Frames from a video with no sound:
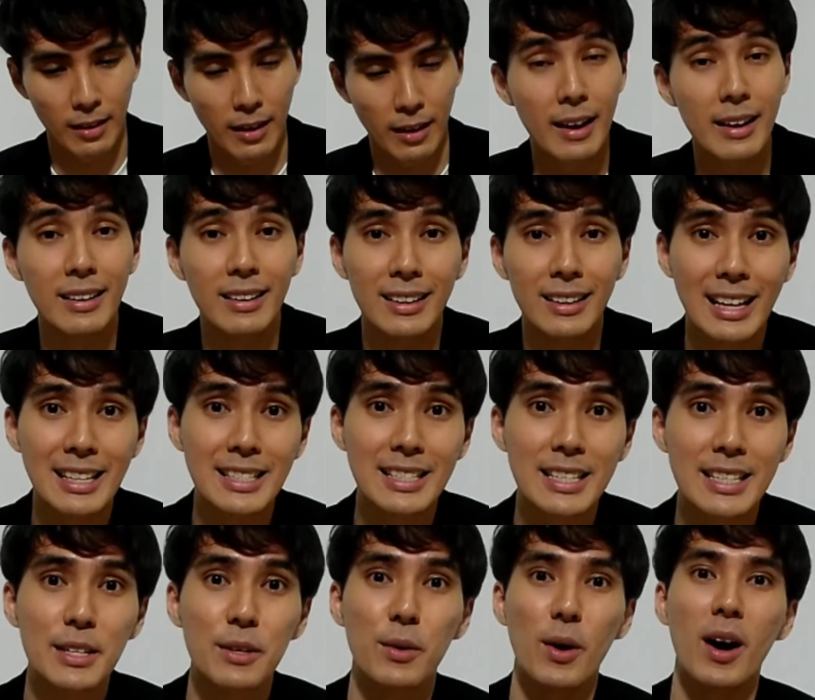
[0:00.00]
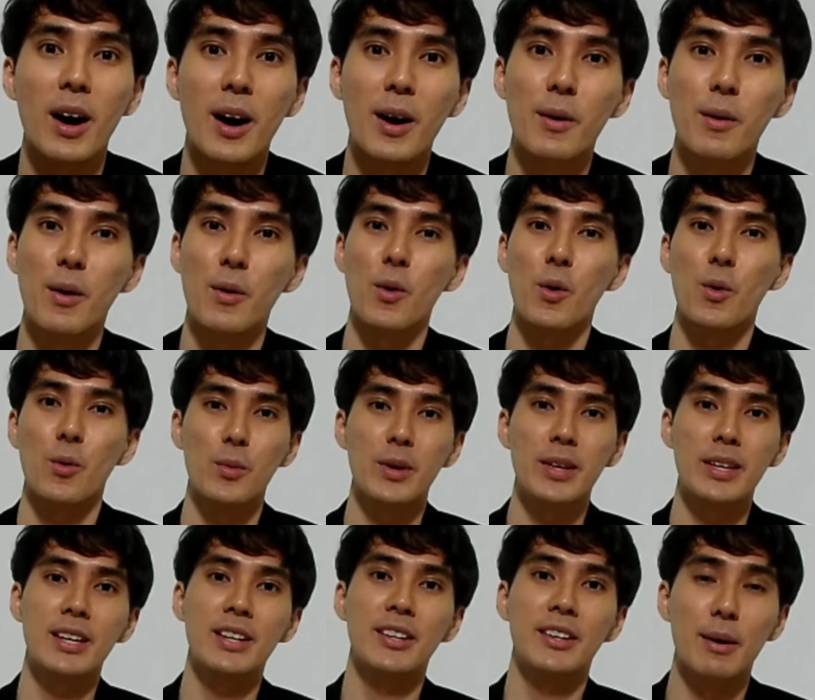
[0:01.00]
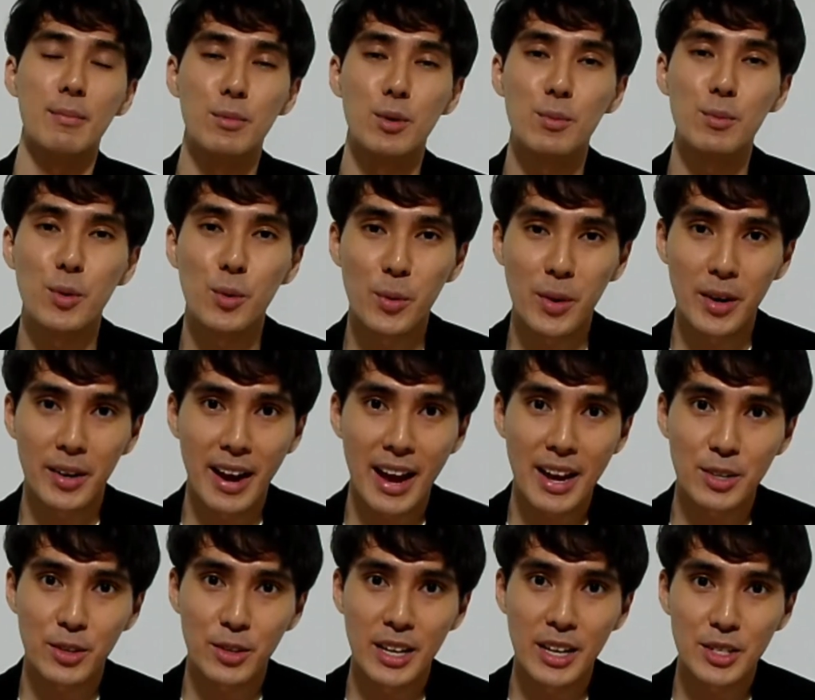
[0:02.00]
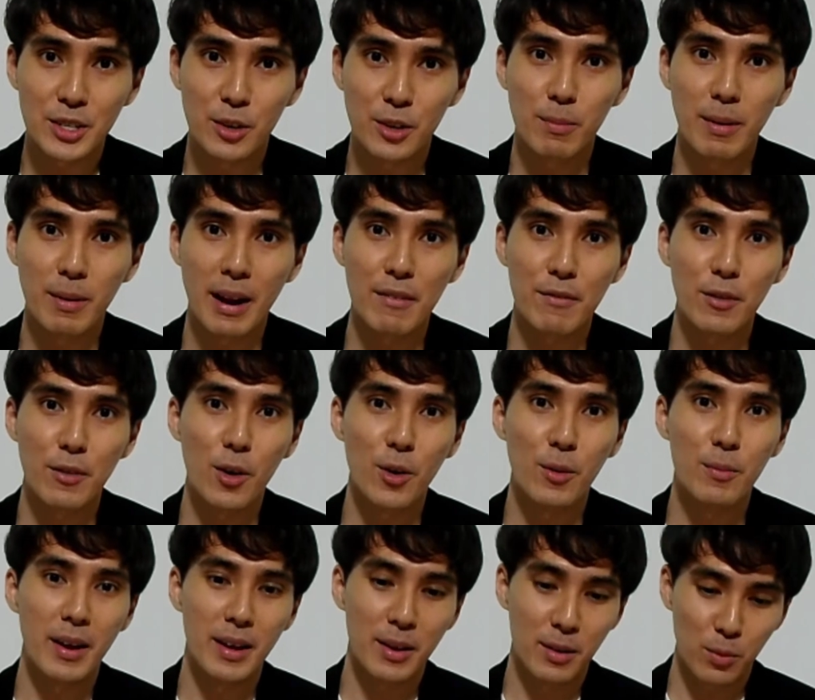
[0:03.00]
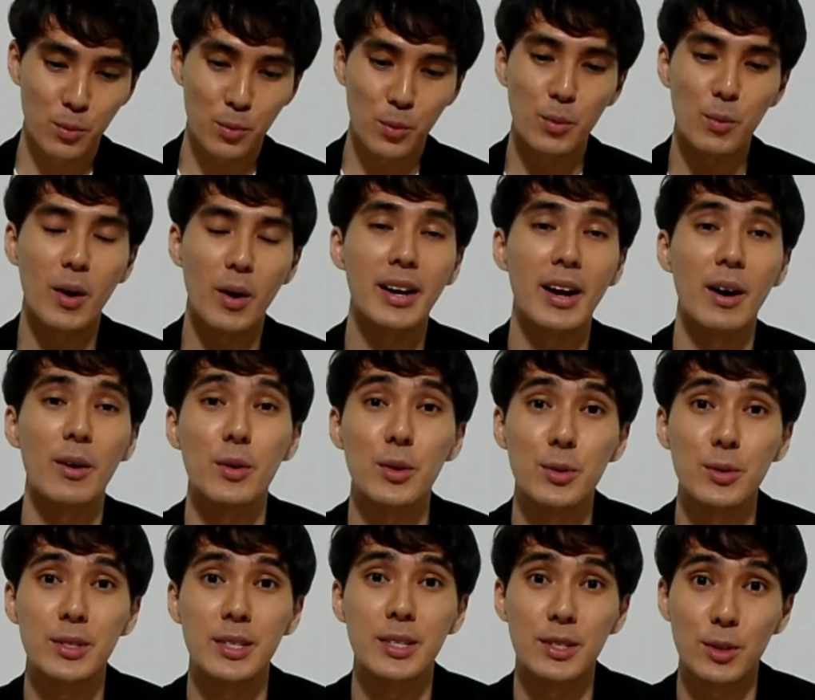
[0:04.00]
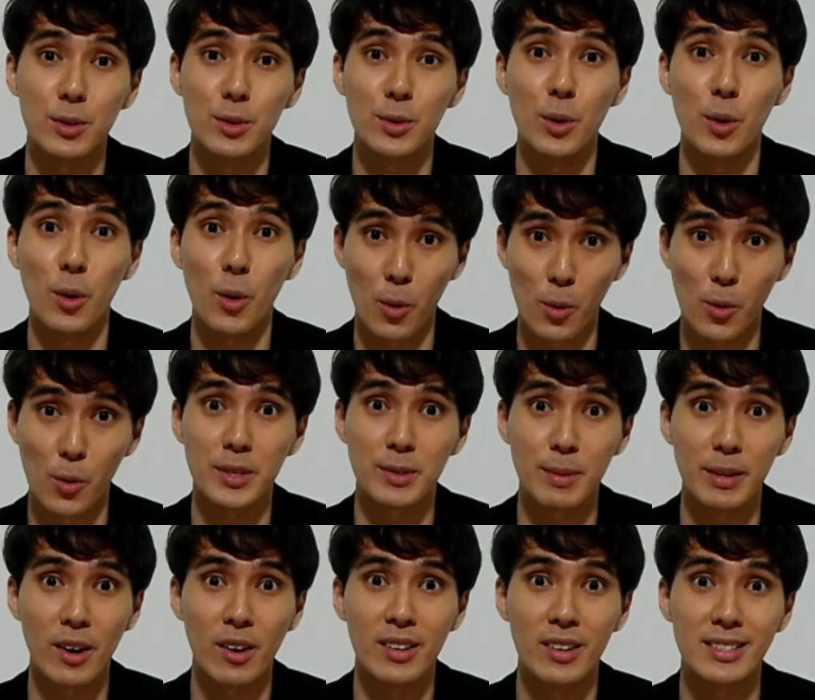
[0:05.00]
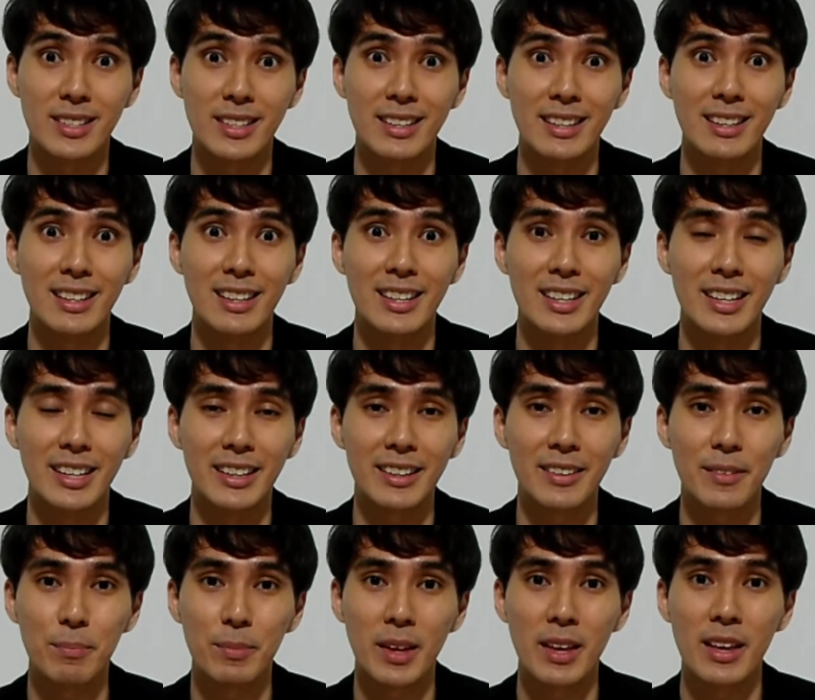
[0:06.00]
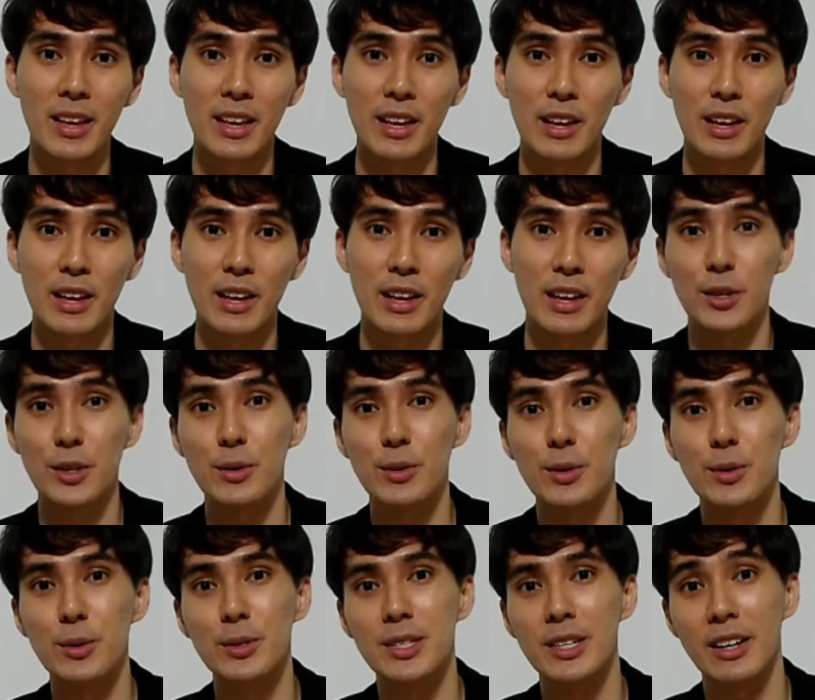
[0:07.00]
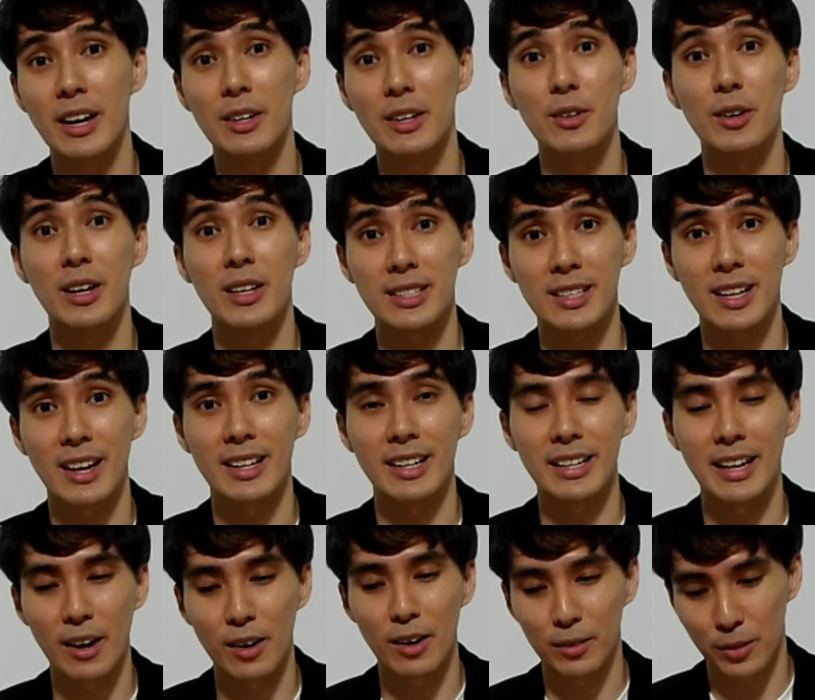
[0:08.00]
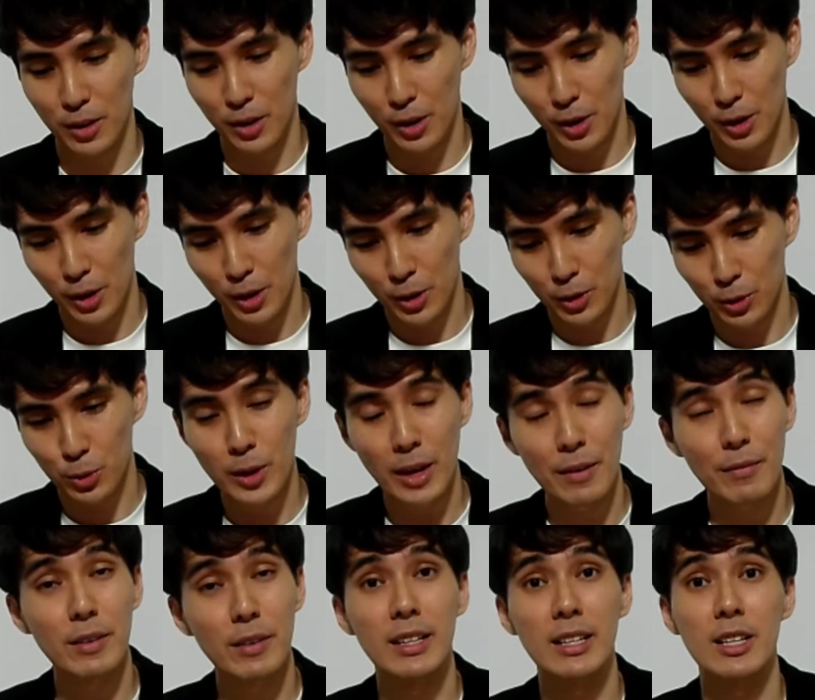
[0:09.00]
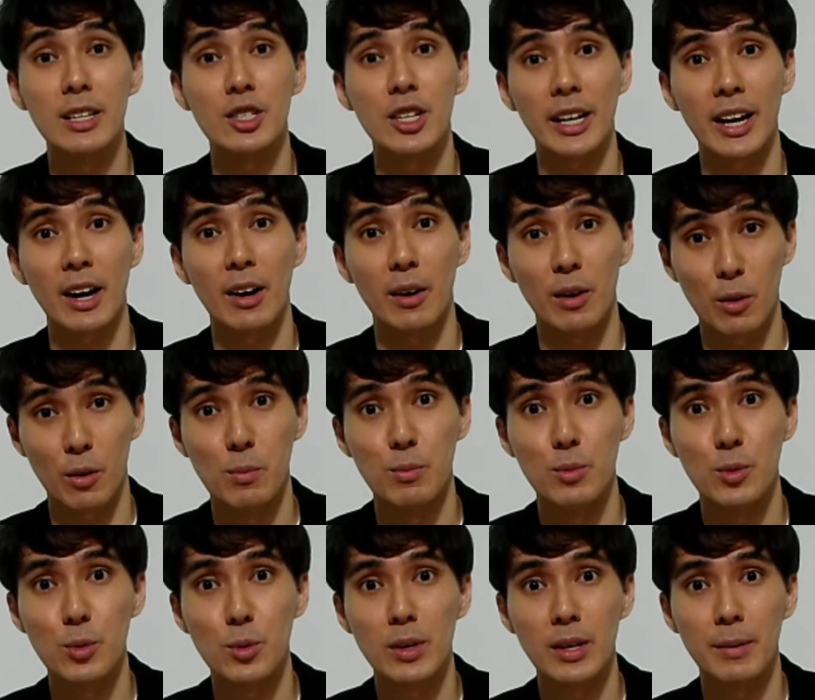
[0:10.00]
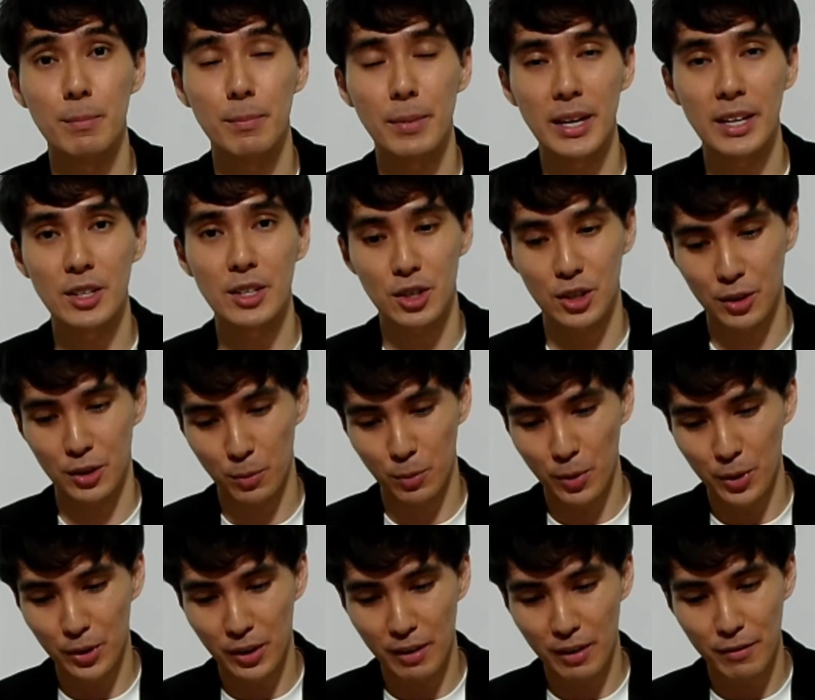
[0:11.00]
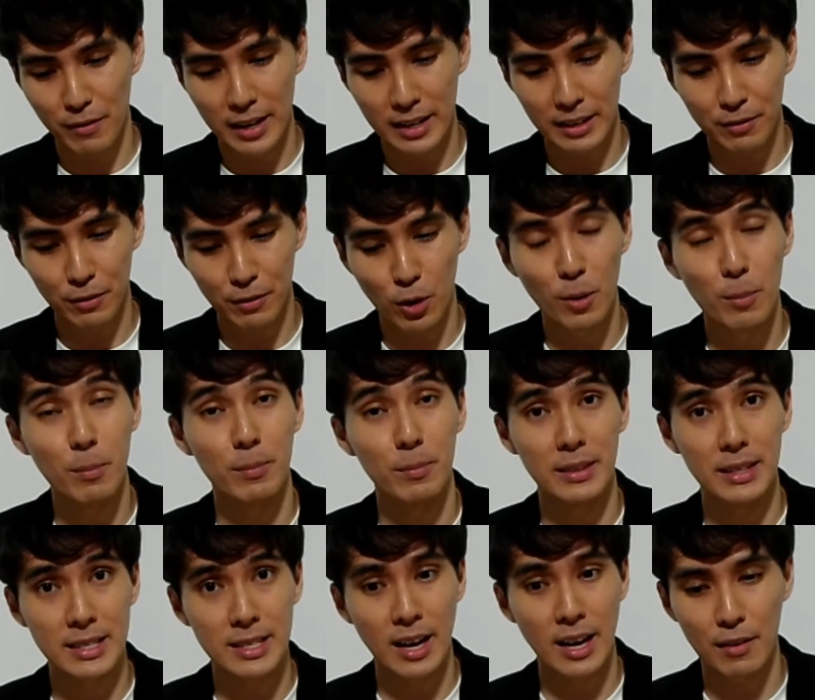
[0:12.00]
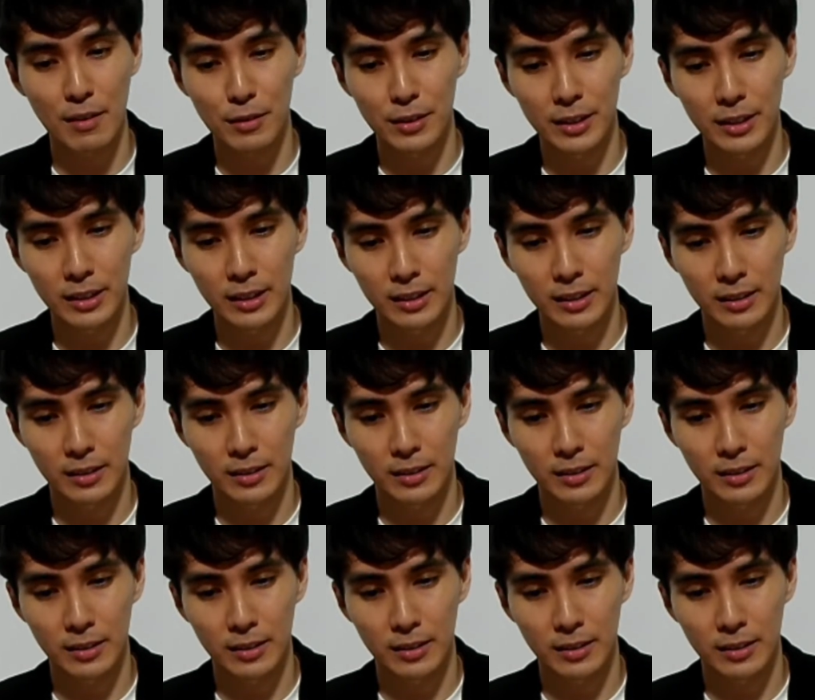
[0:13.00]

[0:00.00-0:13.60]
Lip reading: And lastly, we here at moomoo, we are an educational platform, and we want our users to always be constantly learning. If you're a new user and you are starting out, do definitely check out our Moo Learn page, where you can find it from Discover,